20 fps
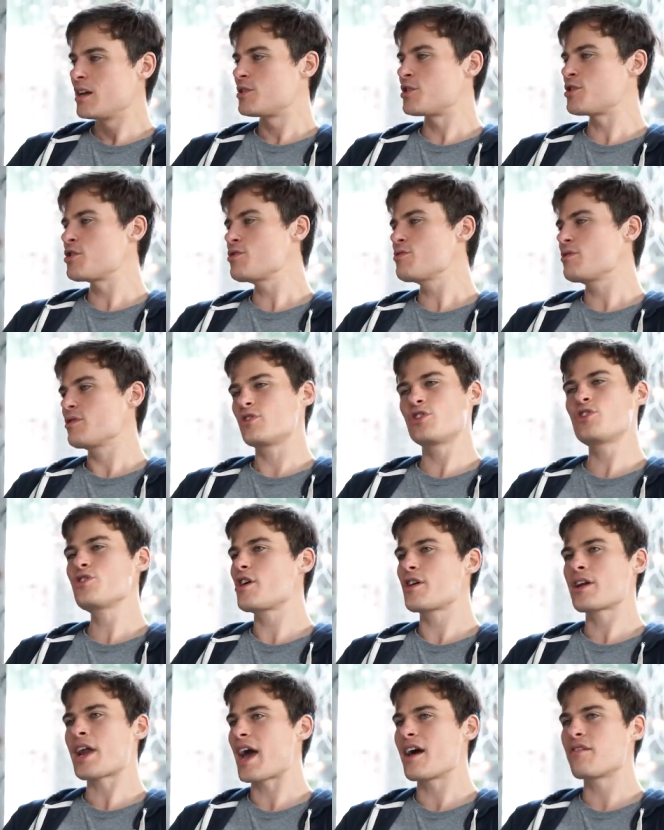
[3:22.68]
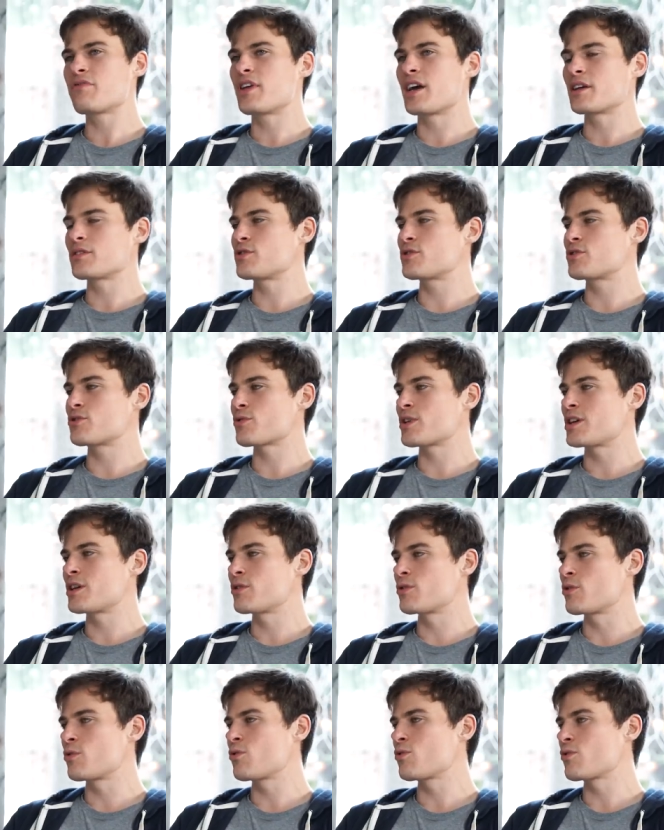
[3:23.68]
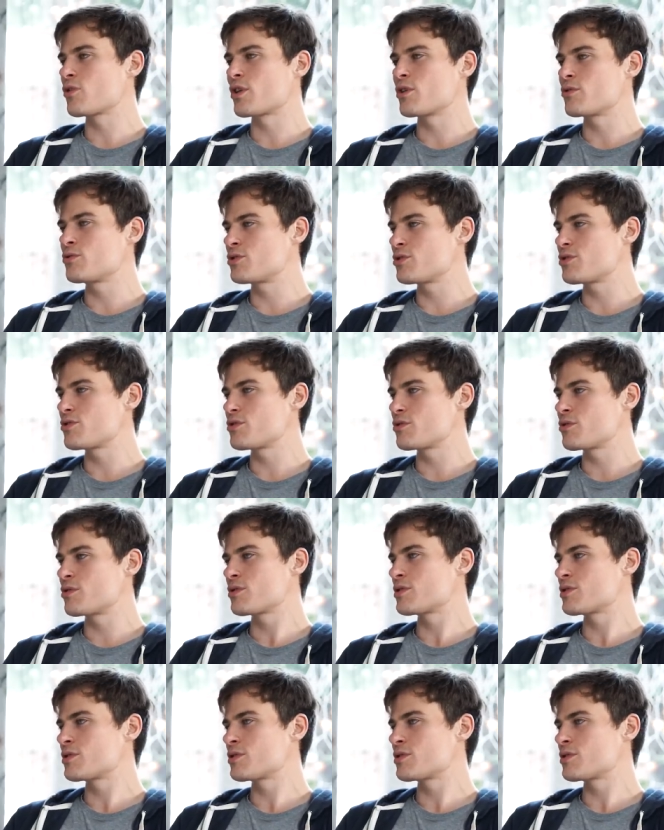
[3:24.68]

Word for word: Do you you don't have that streak at all though, do you?